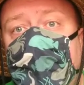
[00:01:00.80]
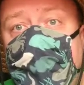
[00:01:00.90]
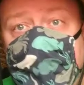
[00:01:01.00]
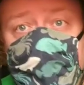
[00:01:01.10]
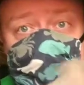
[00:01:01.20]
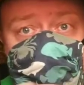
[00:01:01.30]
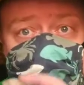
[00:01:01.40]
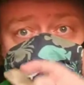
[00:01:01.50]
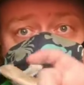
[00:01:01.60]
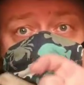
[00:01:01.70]
that could actually
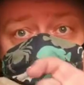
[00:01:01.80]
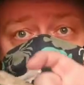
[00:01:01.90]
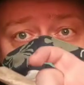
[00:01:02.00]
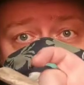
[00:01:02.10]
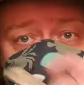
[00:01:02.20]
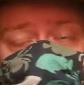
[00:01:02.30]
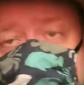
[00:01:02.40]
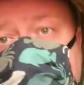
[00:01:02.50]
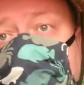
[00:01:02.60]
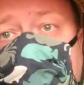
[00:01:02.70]
provide me with the
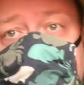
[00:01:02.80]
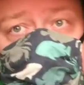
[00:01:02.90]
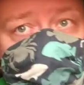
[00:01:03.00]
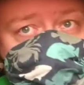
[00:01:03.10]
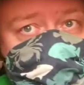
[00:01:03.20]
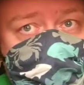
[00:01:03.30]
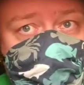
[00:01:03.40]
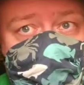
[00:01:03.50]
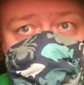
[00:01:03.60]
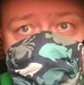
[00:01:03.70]
bones that I needed.
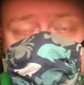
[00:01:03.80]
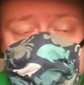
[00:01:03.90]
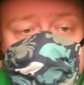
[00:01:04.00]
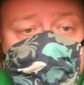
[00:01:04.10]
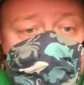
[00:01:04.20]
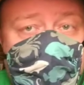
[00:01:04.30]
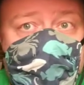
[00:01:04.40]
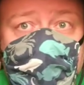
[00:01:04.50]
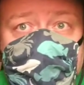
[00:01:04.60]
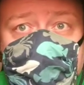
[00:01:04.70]
I
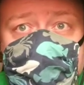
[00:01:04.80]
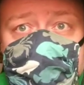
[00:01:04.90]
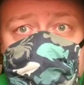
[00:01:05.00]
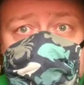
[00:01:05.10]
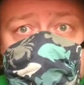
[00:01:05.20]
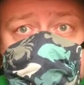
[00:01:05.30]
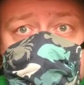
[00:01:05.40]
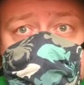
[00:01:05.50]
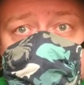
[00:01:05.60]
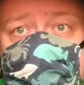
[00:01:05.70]
don't know if you're familiar
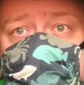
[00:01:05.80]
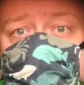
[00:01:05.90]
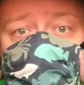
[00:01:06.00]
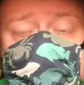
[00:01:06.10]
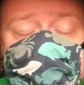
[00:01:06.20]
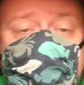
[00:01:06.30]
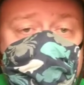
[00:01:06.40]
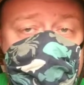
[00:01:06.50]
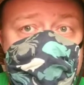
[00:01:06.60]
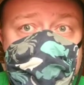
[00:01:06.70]
with Carolina
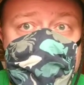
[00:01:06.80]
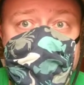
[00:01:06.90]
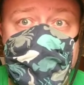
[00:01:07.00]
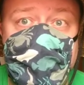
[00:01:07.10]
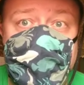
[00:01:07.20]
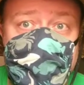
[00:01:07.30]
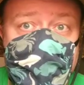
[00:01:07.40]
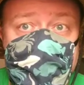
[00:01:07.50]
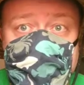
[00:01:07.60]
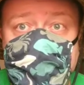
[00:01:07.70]
Chocolate Drops or Dom
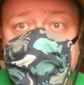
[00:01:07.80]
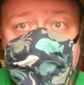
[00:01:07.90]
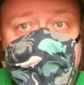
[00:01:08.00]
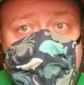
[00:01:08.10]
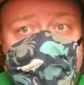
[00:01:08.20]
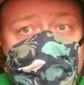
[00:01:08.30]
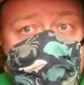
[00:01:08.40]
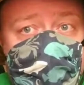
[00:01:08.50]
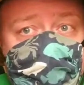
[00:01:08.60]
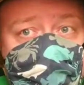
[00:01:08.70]
Fleming's.
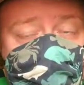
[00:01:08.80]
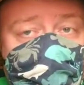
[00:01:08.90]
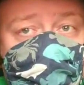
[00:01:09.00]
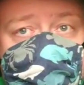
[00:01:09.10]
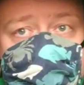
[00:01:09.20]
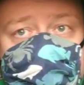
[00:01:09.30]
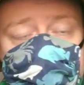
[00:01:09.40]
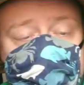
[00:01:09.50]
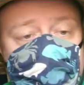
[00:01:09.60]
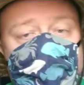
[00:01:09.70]
Wonderful, wonderful
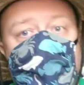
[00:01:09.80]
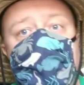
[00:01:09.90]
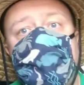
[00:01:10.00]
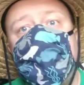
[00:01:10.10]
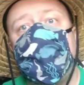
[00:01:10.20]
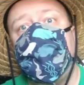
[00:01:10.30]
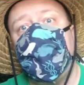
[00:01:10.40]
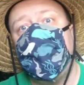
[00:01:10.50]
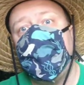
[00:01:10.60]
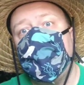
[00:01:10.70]
bluegrass
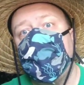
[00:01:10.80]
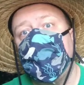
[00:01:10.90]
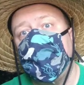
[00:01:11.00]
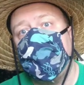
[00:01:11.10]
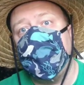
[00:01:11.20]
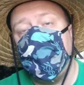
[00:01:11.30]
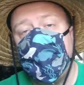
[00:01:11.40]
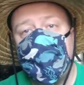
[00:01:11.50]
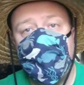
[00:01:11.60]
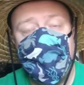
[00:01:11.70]
Americana type
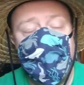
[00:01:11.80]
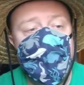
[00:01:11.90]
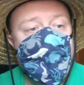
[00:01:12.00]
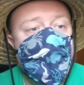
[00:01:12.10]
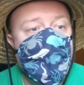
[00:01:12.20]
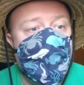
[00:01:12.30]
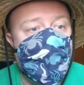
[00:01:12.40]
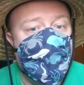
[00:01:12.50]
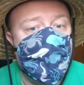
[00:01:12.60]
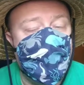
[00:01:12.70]
music.
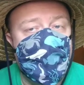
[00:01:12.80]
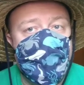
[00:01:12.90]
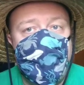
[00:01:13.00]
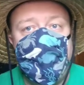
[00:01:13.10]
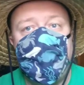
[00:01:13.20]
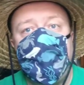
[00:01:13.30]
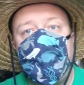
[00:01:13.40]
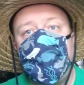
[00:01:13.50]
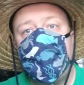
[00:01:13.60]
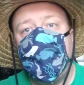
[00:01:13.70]
But he got
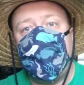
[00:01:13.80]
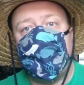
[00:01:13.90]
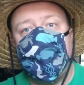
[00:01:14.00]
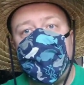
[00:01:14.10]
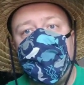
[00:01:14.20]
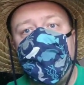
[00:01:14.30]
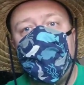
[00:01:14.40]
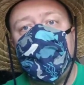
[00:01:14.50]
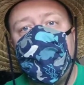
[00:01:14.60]
me, his playing